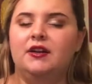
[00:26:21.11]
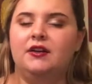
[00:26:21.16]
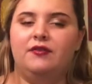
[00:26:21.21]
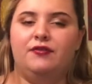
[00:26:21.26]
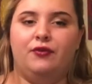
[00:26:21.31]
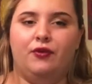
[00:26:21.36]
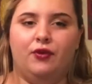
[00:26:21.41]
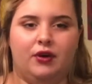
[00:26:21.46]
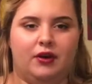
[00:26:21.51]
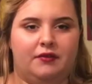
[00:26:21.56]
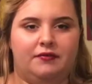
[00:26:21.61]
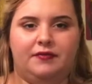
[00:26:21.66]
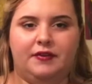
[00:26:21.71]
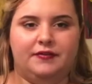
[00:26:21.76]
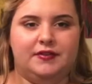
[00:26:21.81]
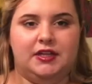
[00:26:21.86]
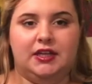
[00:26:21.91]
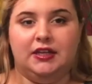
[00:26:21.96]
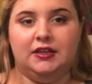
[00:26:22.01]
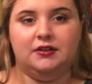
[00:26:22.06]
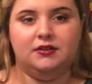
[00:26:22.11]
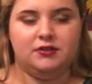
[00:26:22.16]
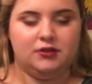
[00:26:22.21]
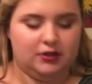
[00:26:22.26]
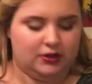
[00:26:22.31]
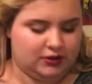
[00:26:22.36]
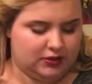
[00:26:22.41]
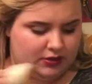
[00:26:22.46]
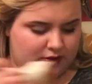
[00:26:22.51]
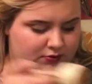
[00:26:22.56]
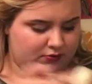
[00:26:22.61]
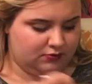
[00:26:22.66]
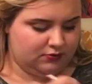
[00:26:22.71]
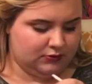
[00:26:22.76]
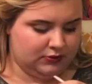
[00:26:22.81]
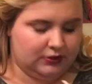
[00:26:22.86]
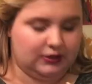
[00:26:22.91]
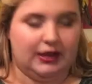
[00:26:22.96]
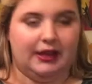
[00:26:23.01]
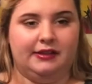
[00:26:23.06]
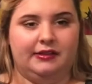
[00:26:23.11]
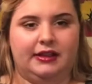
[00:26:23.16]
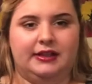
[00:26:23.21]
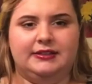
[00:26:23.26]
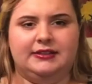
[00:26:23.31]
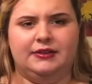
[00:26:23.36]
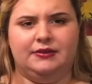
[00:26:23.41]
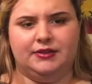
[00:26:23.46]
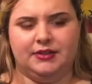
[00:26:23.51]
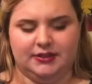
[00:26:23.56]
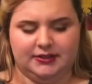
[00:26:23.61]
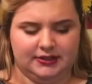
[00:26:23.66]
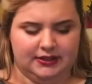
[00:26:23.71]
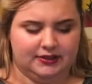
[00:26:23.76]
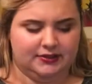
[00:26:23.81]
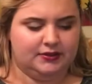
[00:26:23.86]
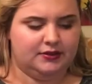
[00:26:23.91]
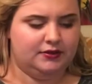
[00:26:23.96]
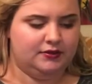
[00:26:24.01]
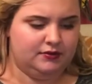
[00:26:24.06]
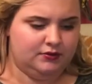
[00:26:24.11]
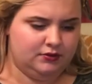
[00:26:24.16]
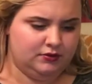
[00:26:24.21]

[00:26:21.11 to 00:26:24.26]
for 15 to, let's see what this says.